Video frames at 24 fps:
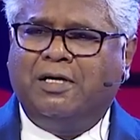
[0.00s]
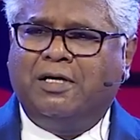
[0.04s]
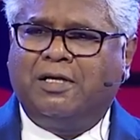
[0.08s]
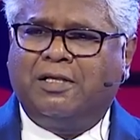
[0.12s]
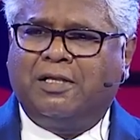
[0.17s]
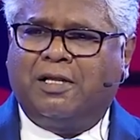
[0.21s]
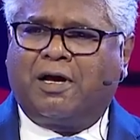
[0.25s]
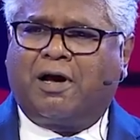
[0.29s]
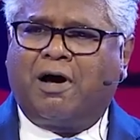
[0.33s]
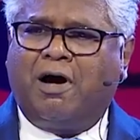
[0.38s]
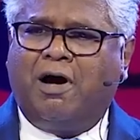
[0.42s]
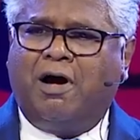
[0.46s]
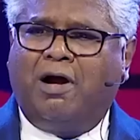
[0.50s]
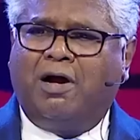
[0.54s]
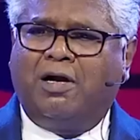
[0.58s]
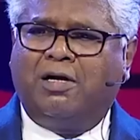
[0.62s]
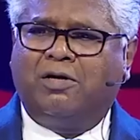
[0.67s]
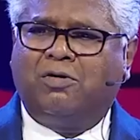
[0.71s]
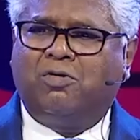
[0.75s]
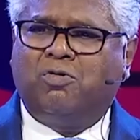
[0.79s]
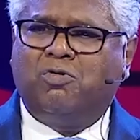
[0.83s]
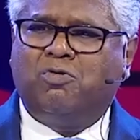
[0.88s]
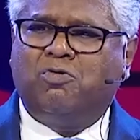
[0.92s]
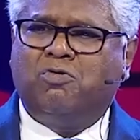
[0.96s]
the God
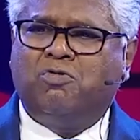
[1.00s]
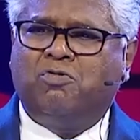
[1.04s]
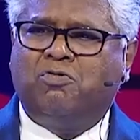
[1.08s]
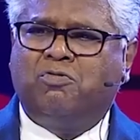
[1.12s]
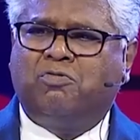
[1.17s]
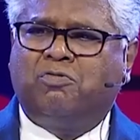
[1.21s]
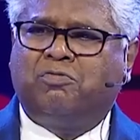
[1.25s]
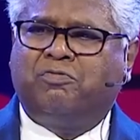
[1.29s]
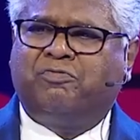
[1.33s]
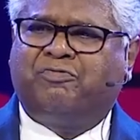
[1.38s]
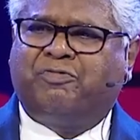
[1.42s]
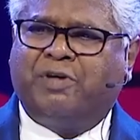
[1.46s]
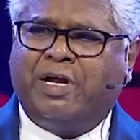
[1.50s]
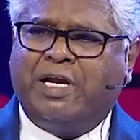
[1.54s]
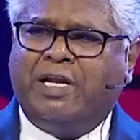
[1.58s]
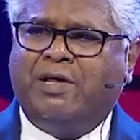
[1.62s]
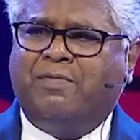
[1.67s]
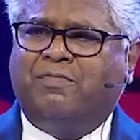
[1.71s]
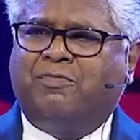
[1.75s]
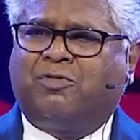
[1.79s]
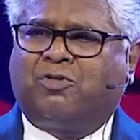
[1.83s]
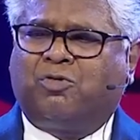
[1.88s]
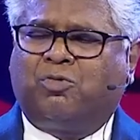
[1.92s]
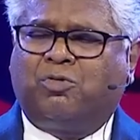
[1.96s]
who fed
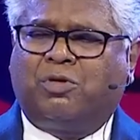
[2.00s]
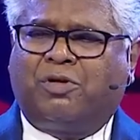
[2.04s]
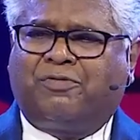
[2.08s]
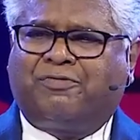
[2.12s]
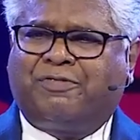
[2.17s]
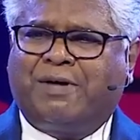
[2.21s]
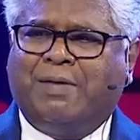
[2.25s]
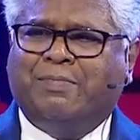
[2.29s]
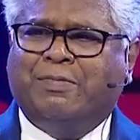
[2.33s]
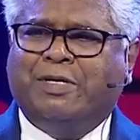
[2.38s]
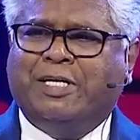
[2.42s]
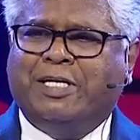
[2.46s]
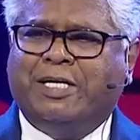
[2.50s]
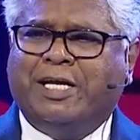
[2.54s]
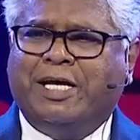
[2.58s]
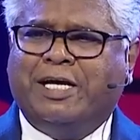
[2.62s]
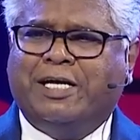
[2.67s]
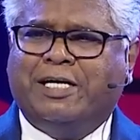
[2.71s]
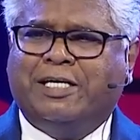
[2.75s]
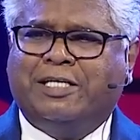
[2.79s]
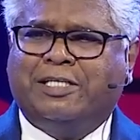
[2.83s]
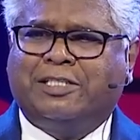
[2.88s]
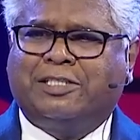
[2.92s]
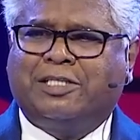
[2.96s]
him through the famine
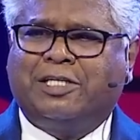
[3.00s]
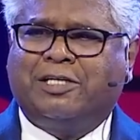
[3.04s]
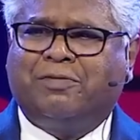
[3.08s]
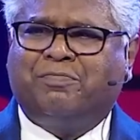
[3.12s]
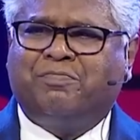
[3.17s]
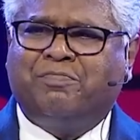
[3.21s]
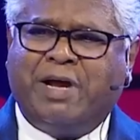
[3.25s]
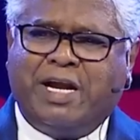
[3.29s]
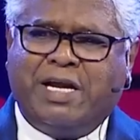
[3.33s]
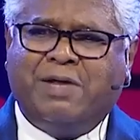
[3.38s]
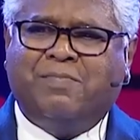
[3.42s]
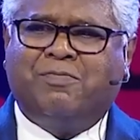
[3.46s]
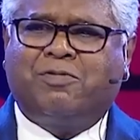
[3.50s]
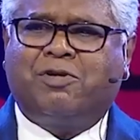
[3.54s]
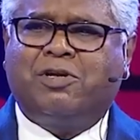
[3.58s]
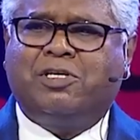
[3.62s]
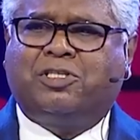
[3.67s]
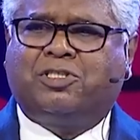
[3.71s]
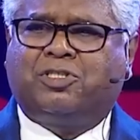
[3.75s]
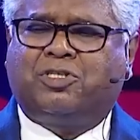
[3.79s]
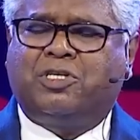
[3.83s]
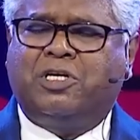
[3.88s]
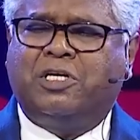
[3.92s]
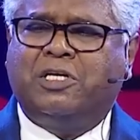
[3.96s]
days and made him
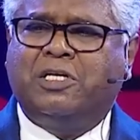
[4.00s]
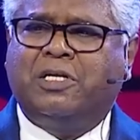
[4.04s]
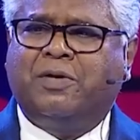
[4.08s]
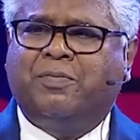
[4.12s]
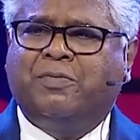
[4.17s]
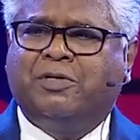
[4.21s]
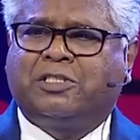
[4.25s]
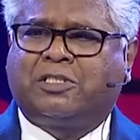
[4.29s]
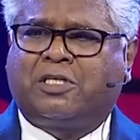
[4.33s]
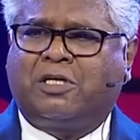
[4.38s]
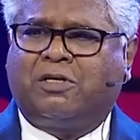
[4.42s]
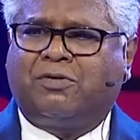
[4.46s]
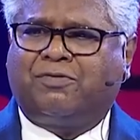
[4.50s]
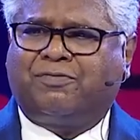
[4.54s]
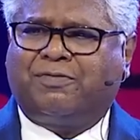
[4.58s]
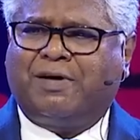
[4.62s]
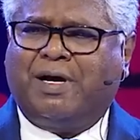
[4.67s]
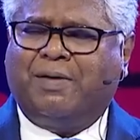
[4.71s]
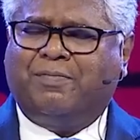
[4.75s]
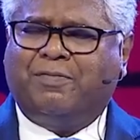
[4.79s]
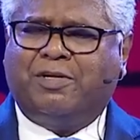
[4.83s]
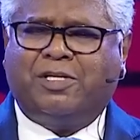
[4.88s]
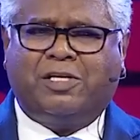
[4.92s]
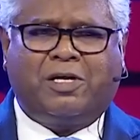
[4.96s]
rich in the midst of the
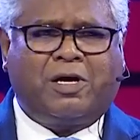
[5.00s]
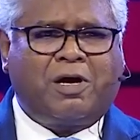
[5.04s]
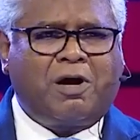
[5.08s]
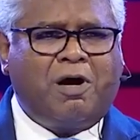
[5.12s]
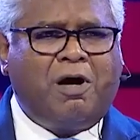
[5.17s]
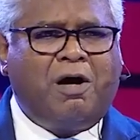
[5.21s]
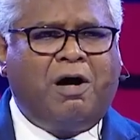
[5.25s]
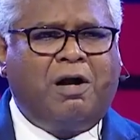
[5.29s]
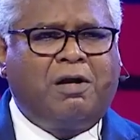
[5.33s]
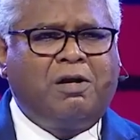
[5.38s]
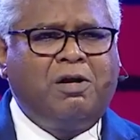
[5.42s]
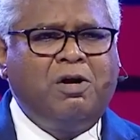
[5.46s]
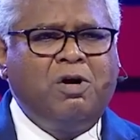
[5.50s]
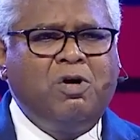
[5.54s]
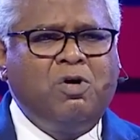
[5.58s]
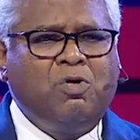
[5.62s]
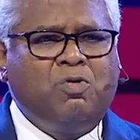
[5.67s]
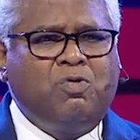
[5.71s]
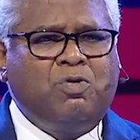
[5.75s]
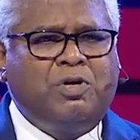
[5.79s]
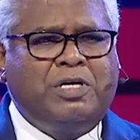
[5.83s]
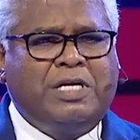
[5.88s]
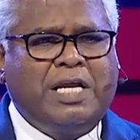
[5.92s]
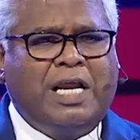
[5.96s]
famine, the God
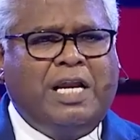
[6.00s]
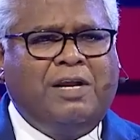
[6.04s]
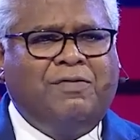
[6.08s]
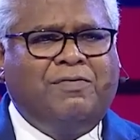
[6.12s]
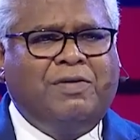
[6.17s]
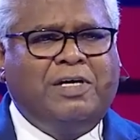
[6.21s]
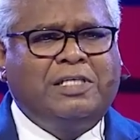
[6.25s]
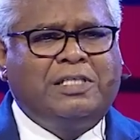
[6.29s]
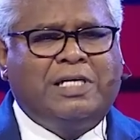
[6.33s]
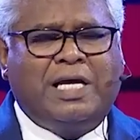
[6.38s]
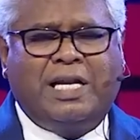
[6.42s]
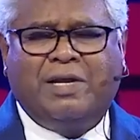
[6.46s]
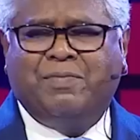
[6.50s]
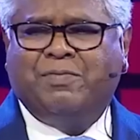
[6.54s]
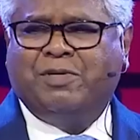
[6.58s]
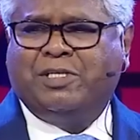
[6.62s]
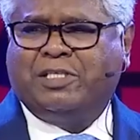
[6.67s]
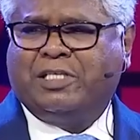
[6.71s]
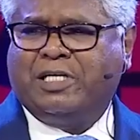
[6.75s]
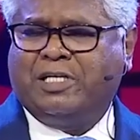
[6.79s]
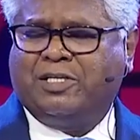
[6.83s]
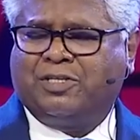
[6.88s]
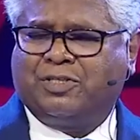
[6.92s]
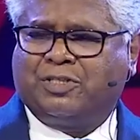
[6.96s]
who delivered his
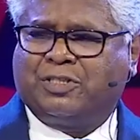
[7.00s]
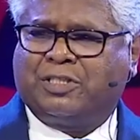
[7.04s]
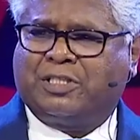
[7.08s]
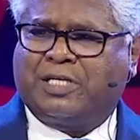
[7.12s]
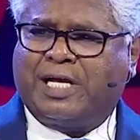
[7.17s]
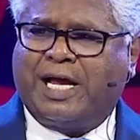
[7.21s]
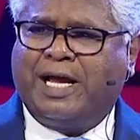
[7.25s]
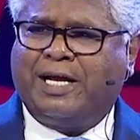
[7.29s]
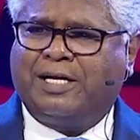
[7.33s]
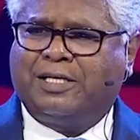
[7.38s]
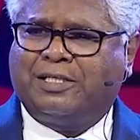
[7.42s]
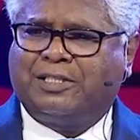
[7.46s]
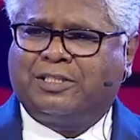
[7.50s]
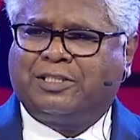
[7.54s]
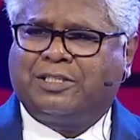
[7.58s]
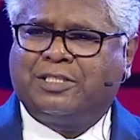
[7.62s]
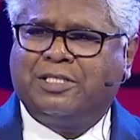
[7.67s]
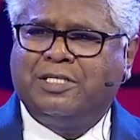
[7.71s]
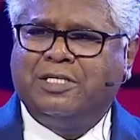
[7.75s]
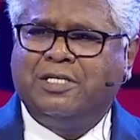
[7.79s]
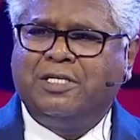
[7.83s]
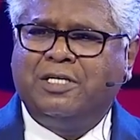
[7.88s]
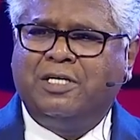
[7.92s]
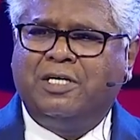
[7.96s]
enemies into his hands,
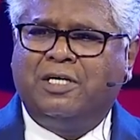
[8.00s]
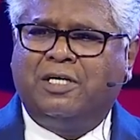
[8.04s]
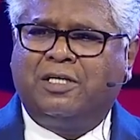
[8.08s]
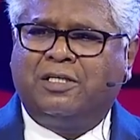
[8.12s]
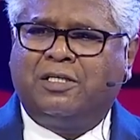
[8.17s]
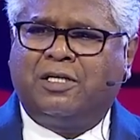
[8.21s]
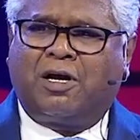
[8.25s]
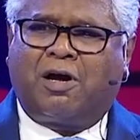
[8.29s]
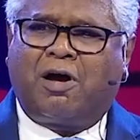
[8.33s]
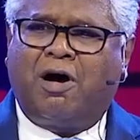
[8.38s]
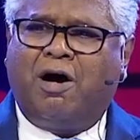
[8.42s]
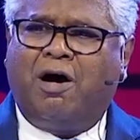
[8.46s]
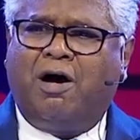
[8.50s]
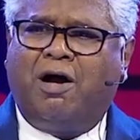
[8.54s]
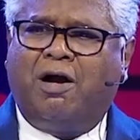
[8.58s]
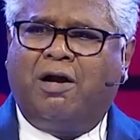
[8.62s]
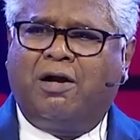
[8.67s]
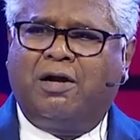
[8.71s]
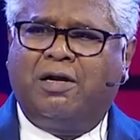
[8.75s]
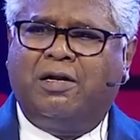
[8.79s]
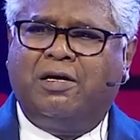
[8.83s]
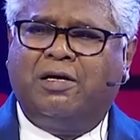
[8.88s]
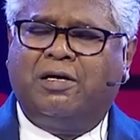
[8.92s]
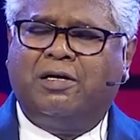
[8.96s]
the
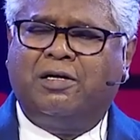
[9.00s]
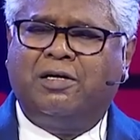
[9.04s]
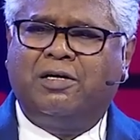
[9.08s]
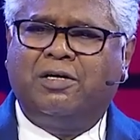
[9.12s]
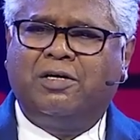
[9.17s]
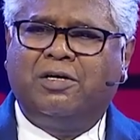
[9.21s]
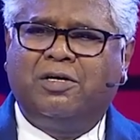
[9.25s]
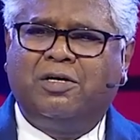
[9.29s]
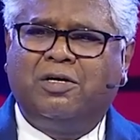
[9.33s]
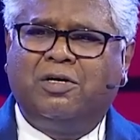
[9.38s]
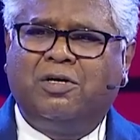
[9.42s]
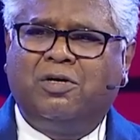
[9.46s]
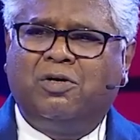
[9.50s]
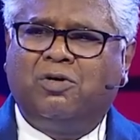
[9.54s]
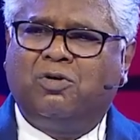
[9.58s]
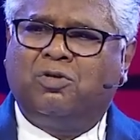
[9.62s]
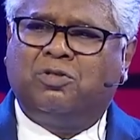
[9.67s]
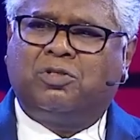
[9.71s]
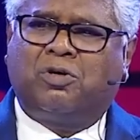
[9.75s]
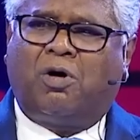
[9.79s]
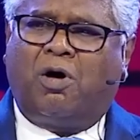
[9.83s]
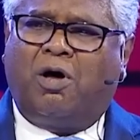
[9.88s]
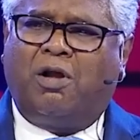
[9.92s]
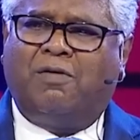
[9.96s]
God
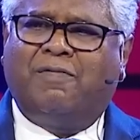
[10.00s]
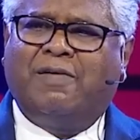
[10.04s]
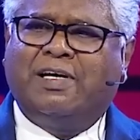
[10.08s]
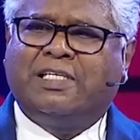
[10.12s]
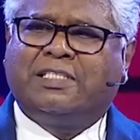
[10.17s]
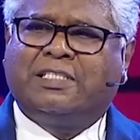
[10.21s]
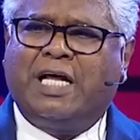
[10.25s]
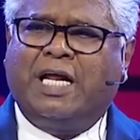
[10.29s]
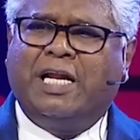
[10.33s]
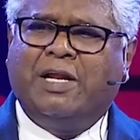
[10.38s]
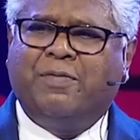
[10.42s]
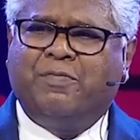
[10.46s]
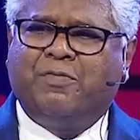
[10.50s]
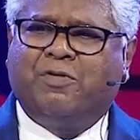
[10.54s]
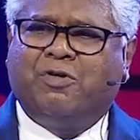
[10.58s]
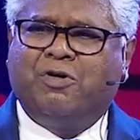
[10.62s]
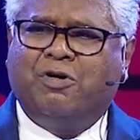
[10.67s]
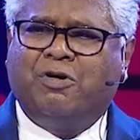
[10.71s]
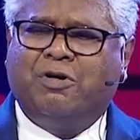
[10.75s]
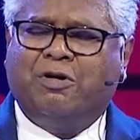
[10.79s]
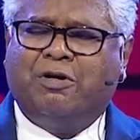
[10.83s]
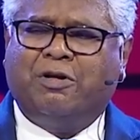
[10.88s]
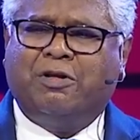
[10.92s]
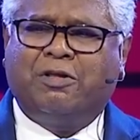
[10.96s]
who's always done him
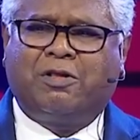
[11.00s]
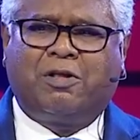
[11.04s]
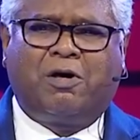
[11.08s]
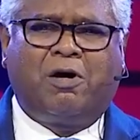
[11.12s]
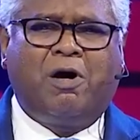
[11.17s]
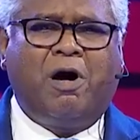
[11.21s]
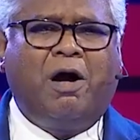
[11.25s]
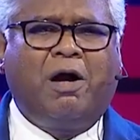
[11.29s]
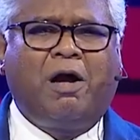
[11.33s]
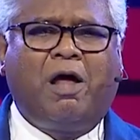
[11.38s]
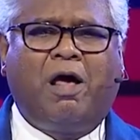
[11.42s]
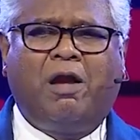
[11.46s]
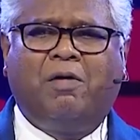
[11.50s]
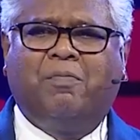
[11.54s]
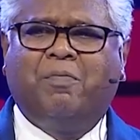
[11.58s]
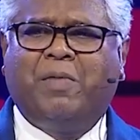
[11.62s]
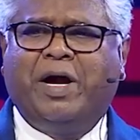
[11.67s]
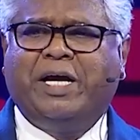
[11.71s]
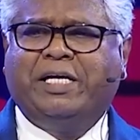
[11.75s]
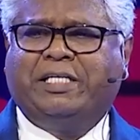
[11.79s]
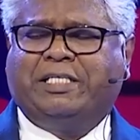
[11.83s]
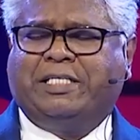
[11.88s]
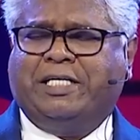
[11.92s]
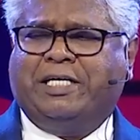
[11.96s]
good, God
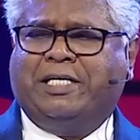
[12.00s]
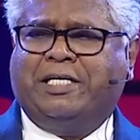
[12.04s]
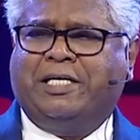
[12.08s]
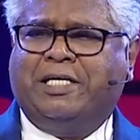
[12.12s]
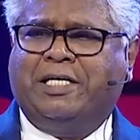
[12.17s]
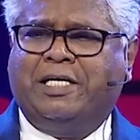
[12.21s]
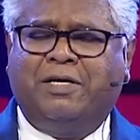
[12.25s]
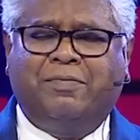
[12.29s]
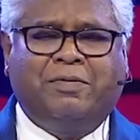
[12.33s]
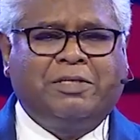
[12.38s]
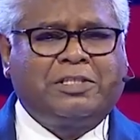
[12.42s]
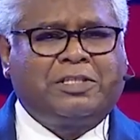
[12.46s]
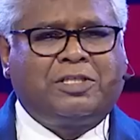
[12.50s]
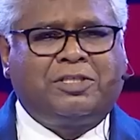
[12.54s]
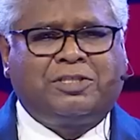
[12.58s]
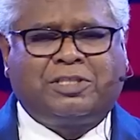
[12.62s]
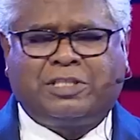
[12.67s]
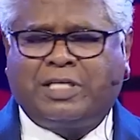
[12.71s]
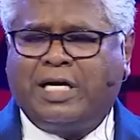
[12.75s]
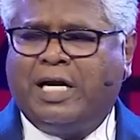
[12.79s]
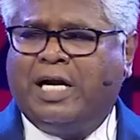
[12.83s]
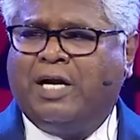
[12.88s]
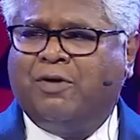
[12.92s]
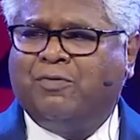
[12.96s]
Almighty, he must have
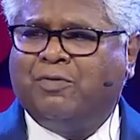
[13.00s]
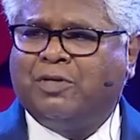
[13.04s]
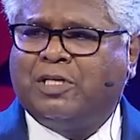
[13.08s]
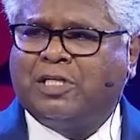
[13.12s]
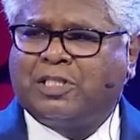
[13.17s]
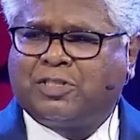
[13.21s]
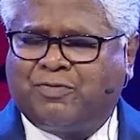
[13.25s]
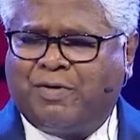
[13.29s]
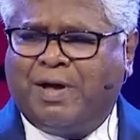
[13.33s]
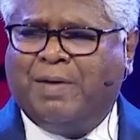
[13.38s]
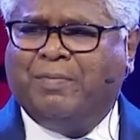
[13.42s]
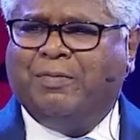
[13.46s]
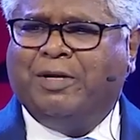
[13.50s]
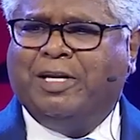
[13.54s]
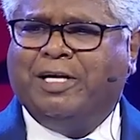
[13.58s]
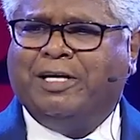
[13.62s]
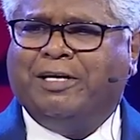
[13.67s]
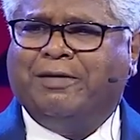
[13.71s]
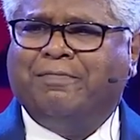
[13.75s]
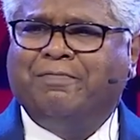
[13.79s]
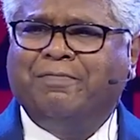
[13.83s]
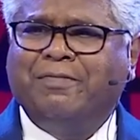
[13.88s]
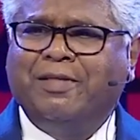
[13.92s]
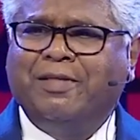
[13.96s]
shared with his family.